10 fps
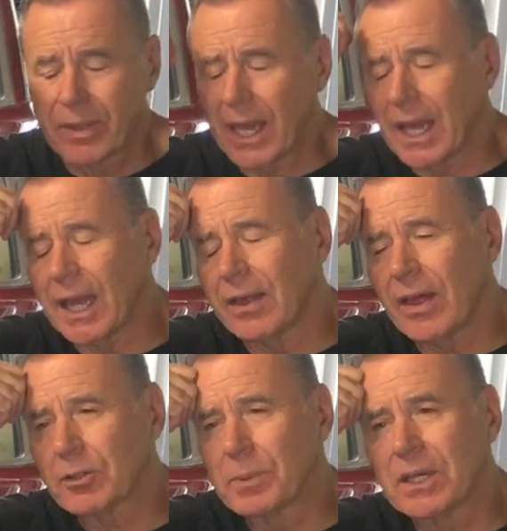
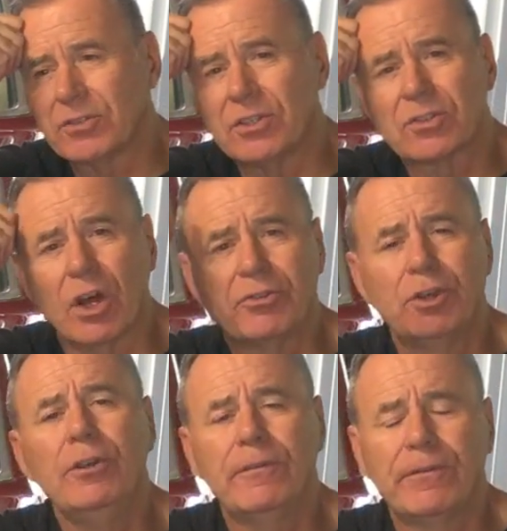That's because it's got
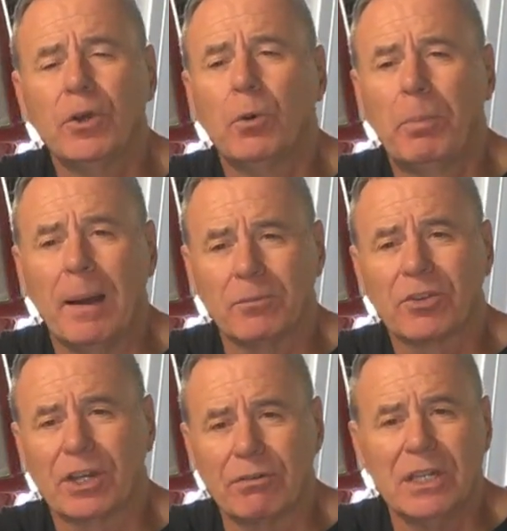2 fuel pumps
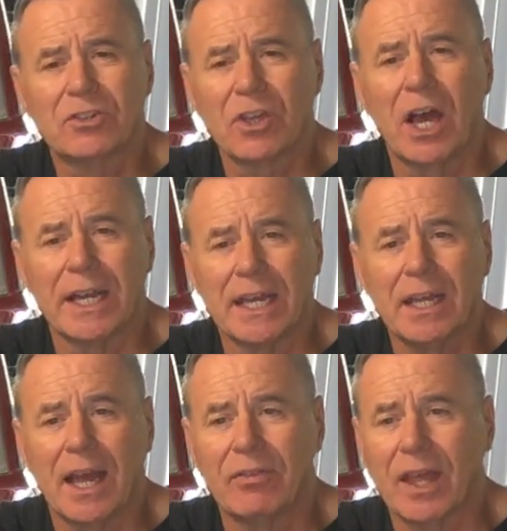that are inside it,
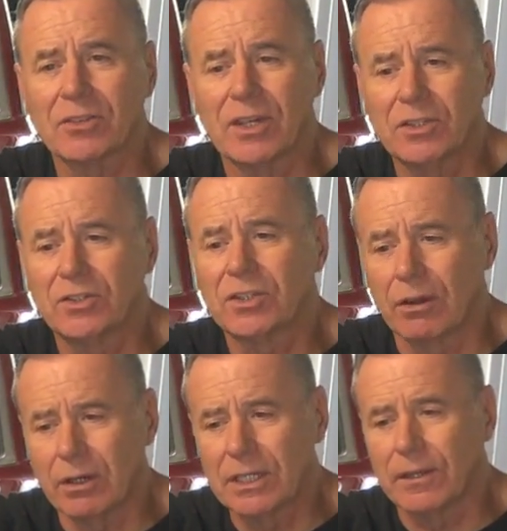and that's
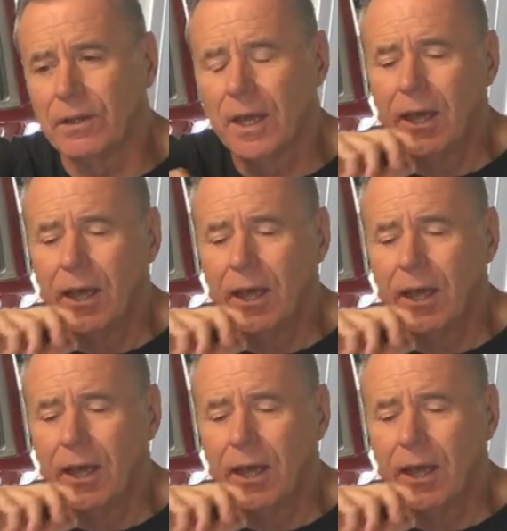necessary to